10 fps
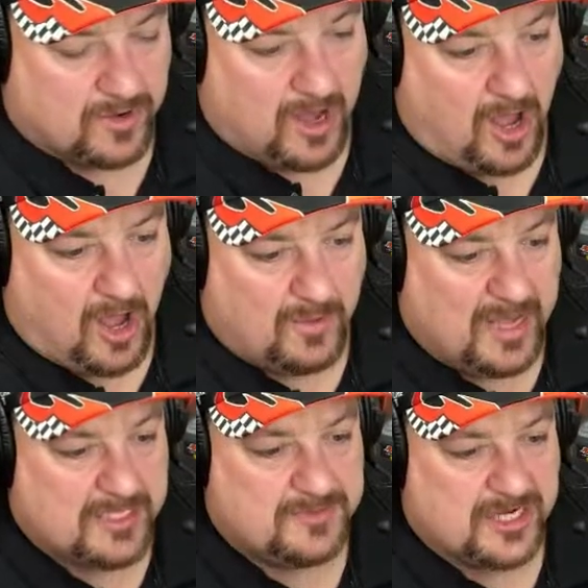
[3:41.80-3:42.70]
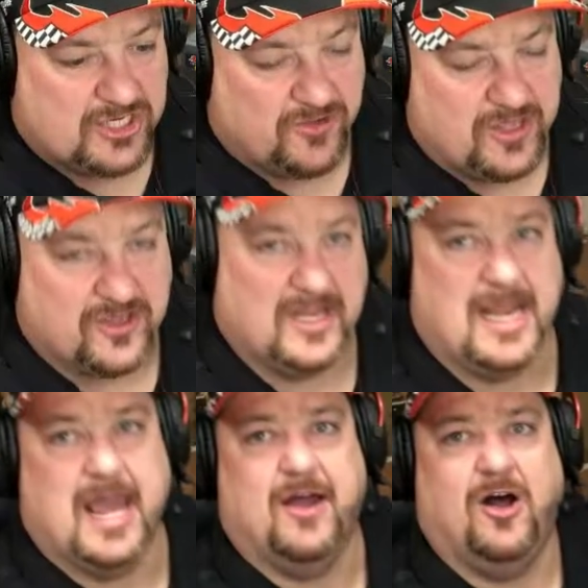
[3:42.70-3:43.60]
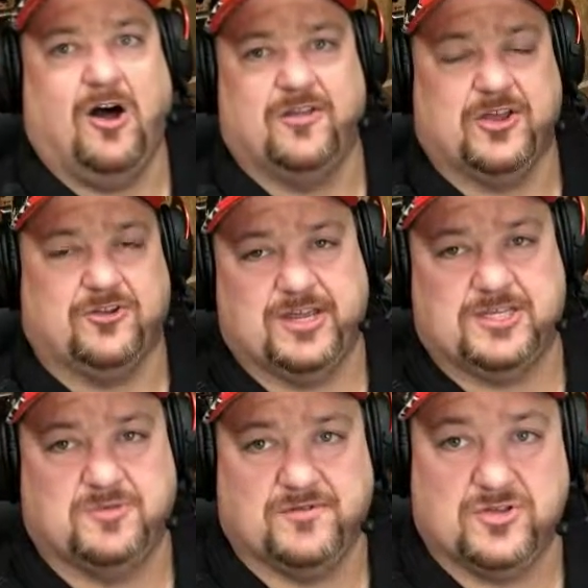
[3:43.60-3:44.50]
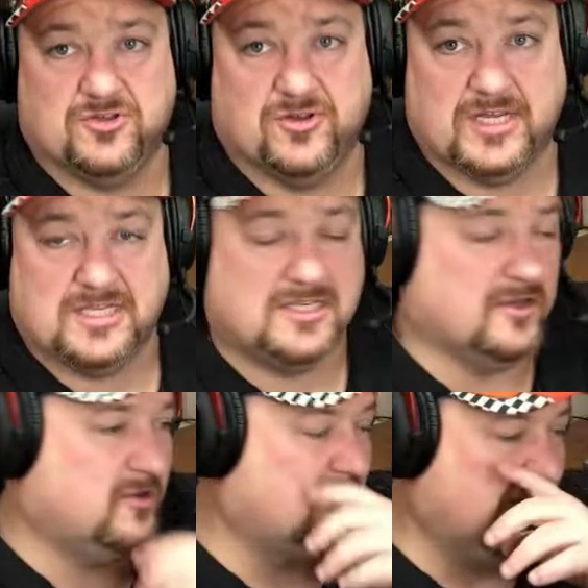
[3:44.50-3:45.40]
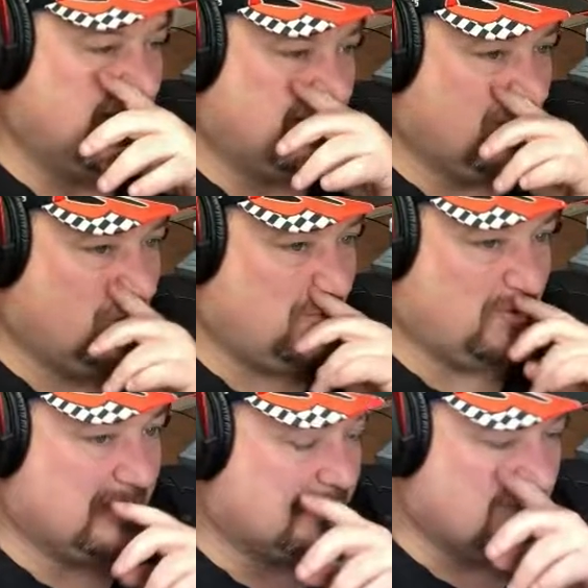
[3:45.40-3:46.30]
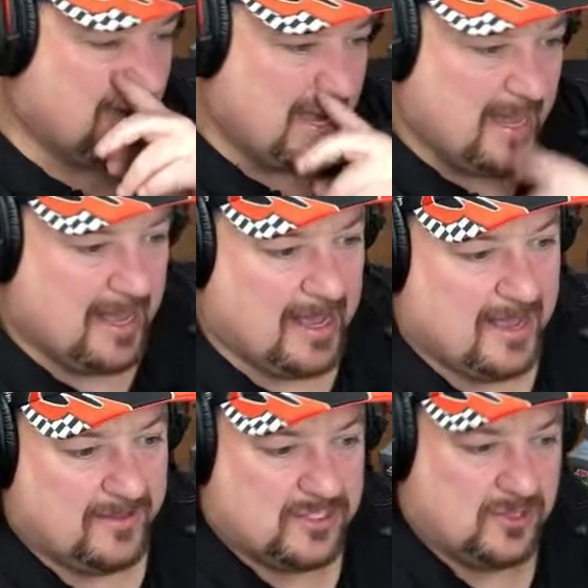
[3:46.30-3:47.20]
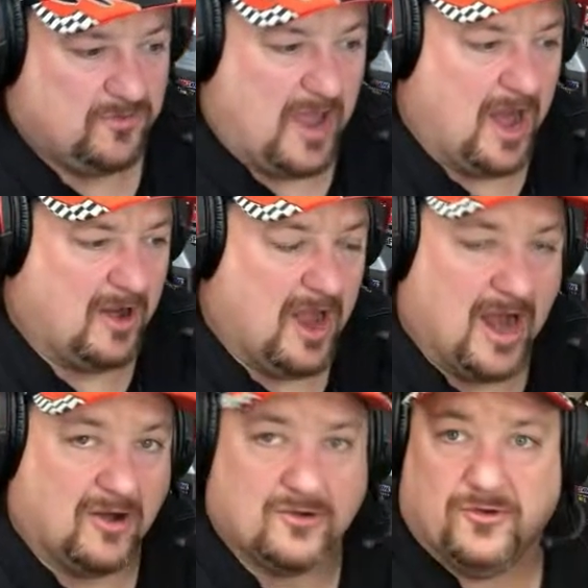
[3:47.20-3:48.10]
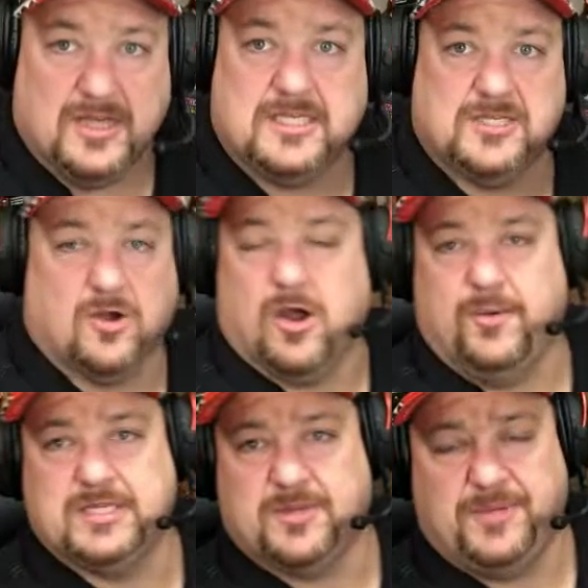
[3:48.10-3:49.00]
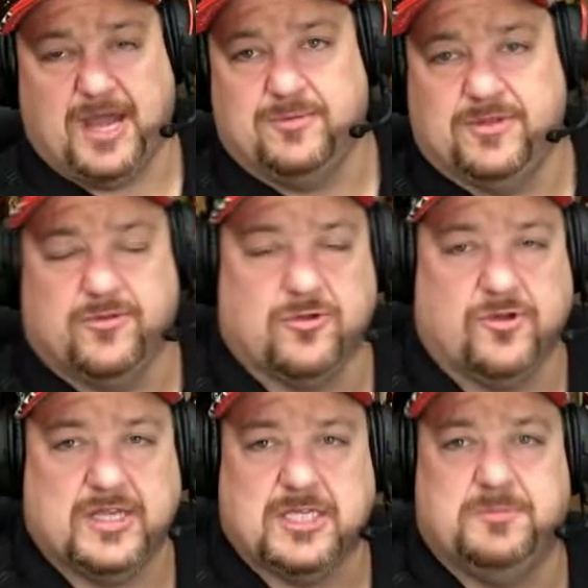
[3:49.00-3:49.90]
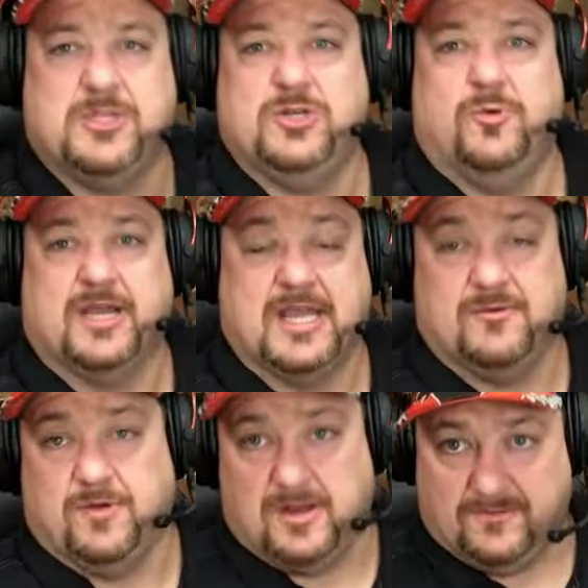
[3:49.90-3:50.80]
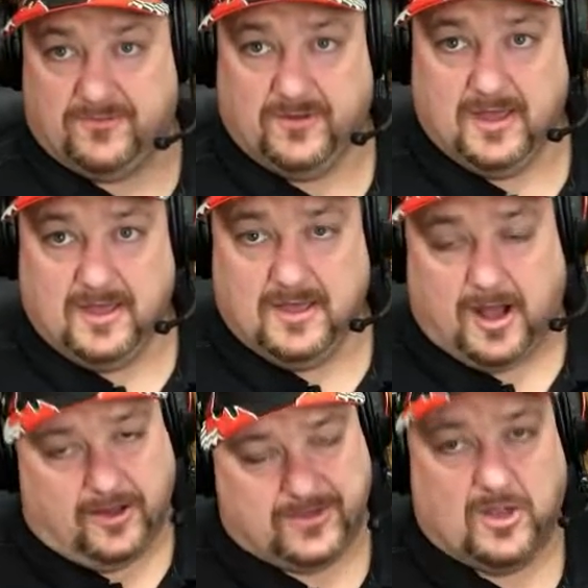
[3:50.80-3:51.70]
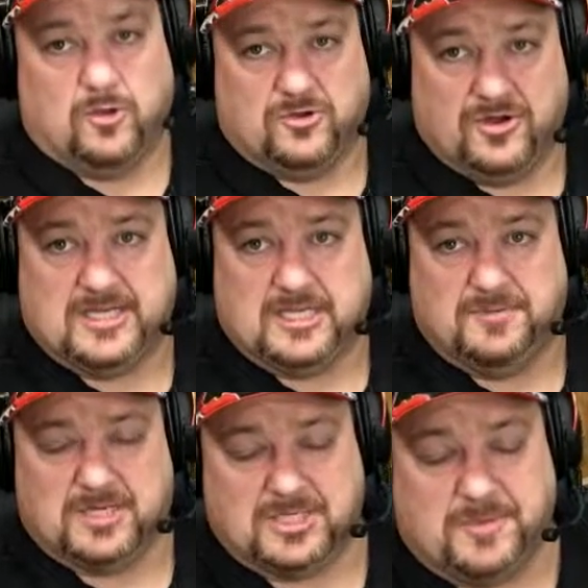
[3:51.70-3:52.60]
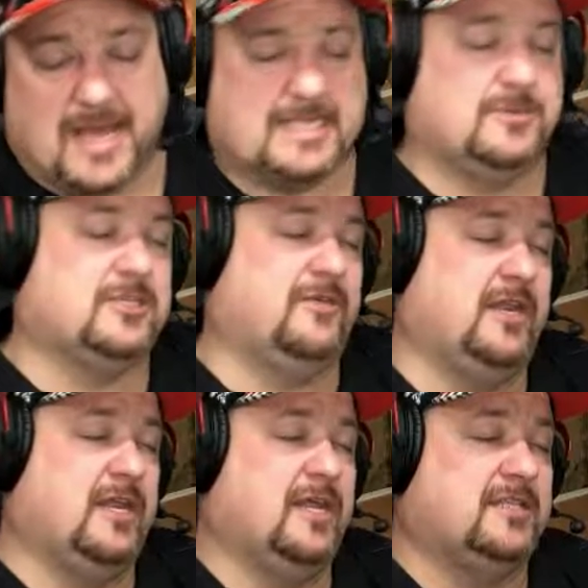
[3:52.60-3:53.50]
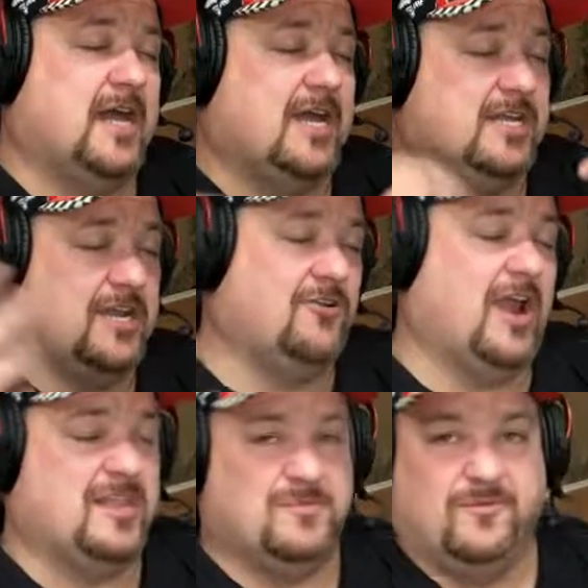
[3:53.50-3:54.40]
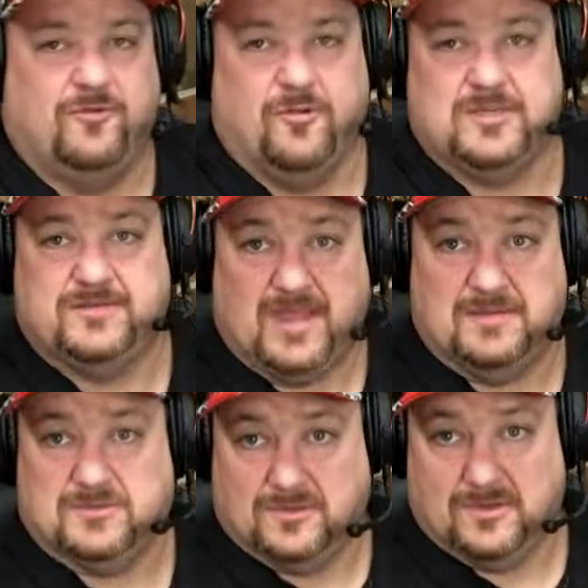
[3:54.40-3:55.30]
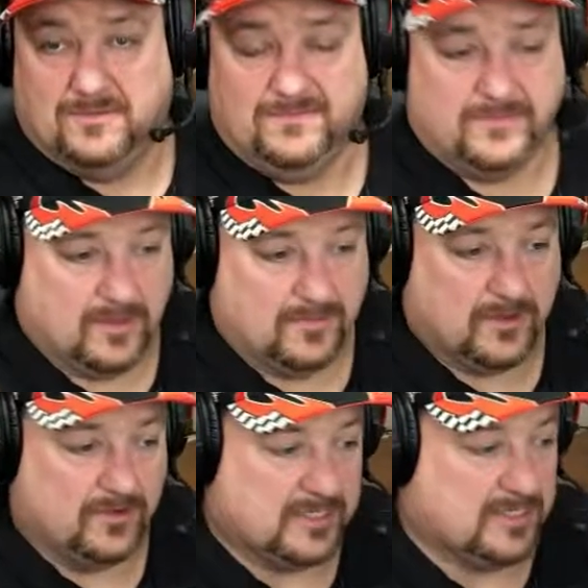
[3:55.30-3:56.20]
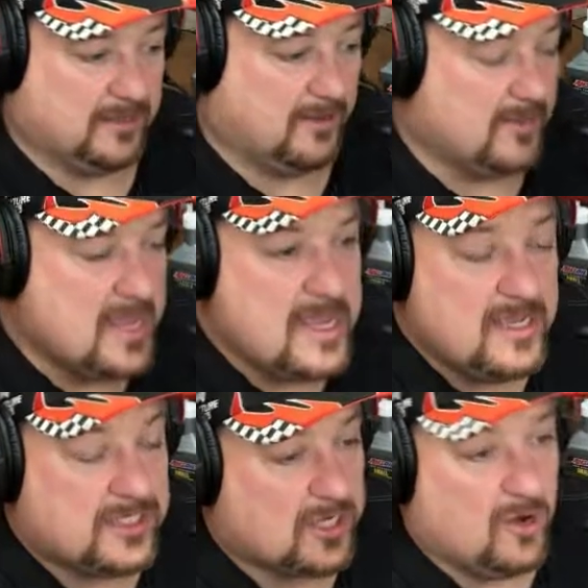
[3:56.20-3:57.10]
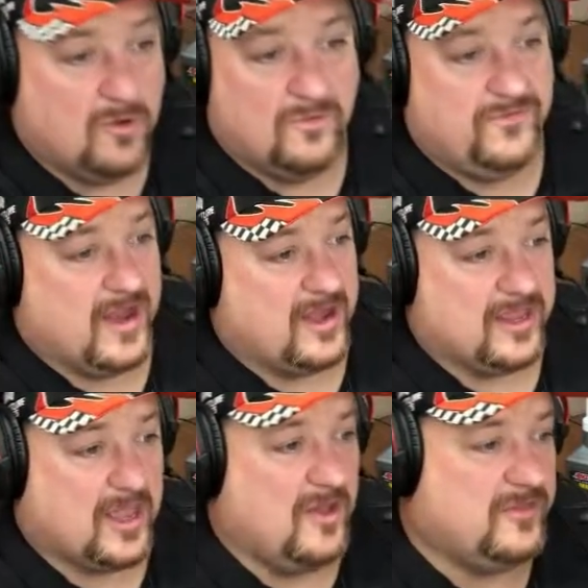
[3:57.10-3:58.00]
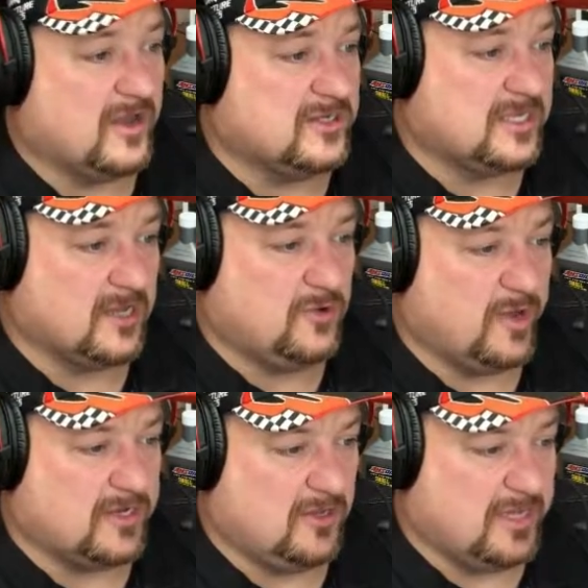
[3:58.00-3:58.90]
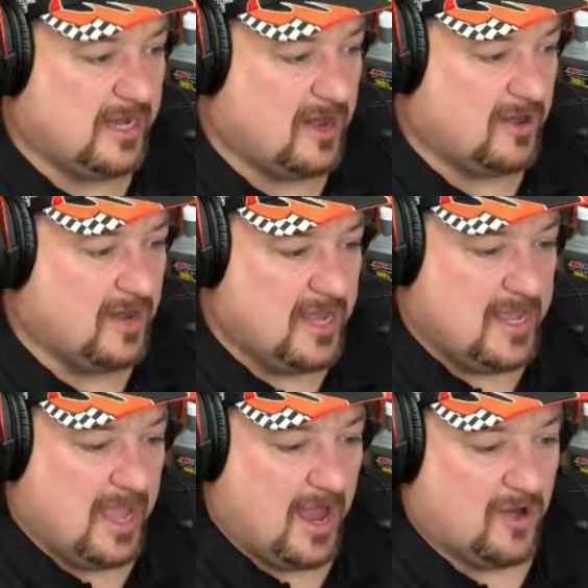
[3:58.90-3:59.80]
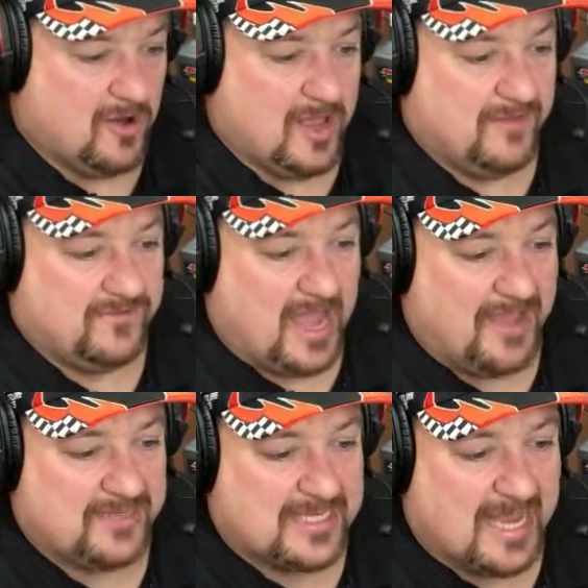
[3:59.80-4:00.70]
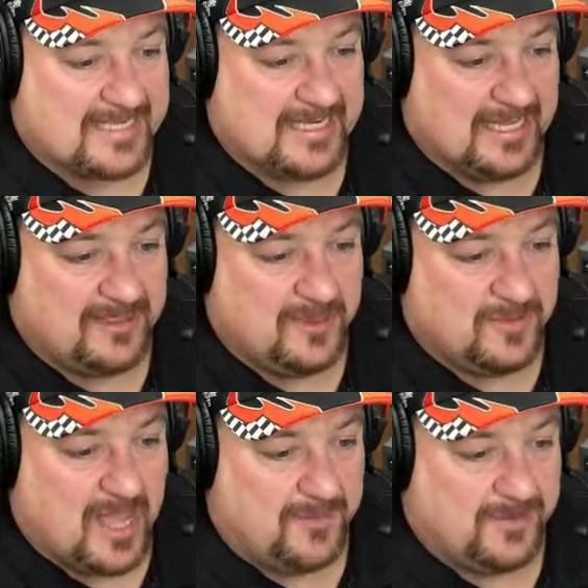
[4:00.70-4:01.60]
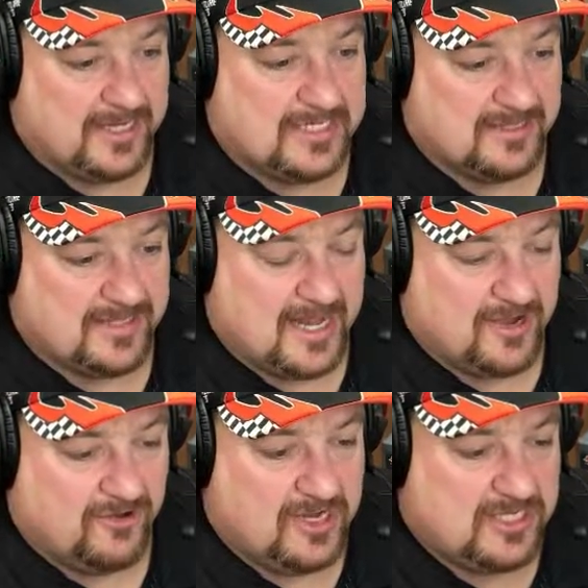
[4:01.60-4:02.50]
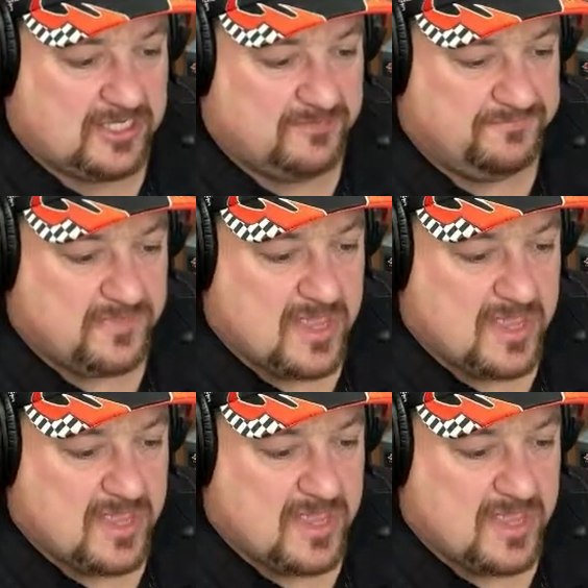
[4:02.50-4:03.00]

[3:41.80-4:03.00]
always make sure that you clean out all the grease whenever you grease. So clean out the old grease. So our greases are always compatible with other greases, but you want to get rid of all the old grease as much as possible so that it does not degrade the performance of Amsoil. The grease in there. So there you go. There's a quick look at our high viscosity lithium complex synthetic grease.